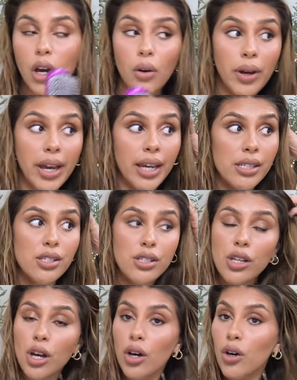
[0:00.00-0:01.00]
Okay,
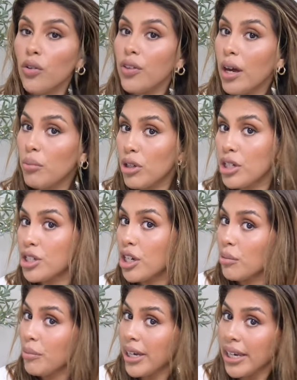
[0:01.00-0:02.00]
so that brushed
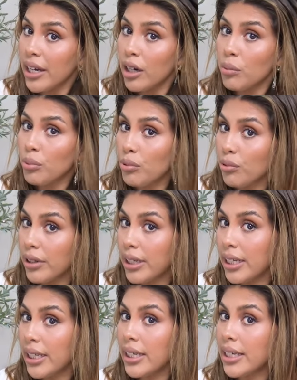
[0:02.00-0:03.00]
out my hair
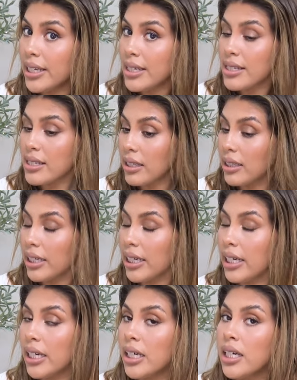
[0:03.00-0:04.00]
pretty
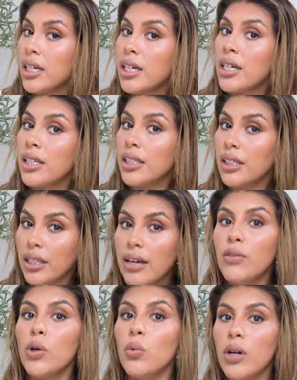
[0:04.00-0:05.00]
easily. The
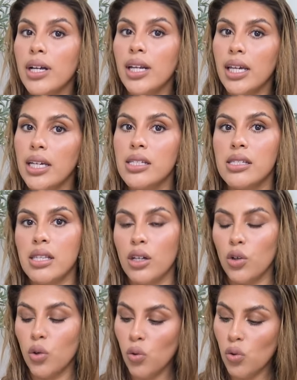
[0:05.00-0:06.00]
level one is the
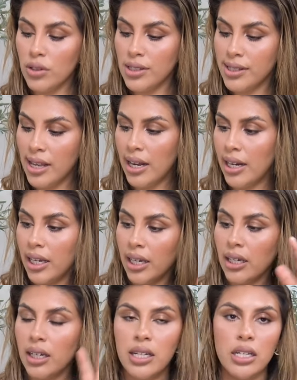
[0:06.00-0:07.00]
cool
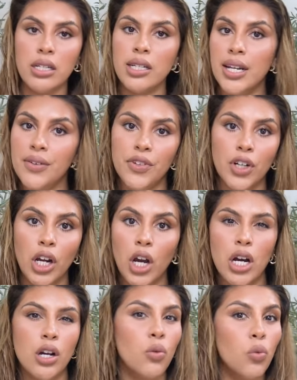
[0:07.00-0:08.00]
setting. It never
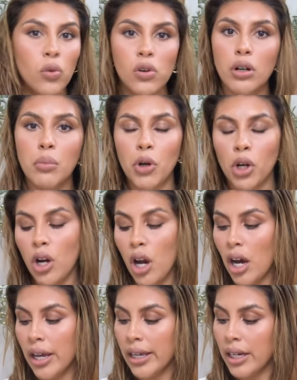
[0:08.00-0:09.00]
got warm or
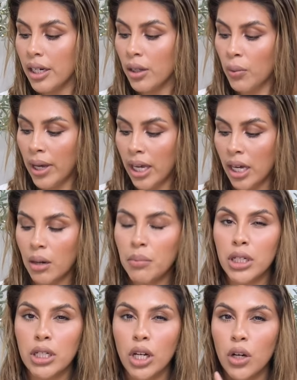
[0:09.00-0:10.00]
hot in any way. I'm
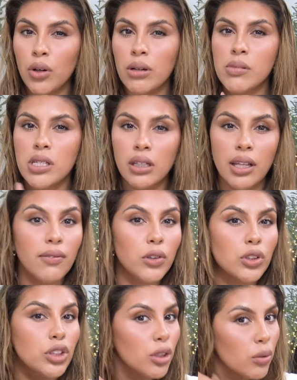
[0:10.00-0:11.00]
gonna go up to
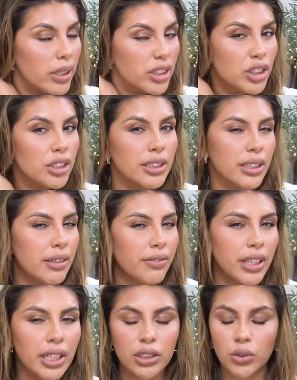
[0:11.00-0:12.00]
level two and just see if
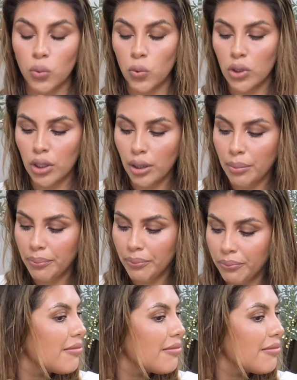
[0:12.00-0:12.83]
it gets warm.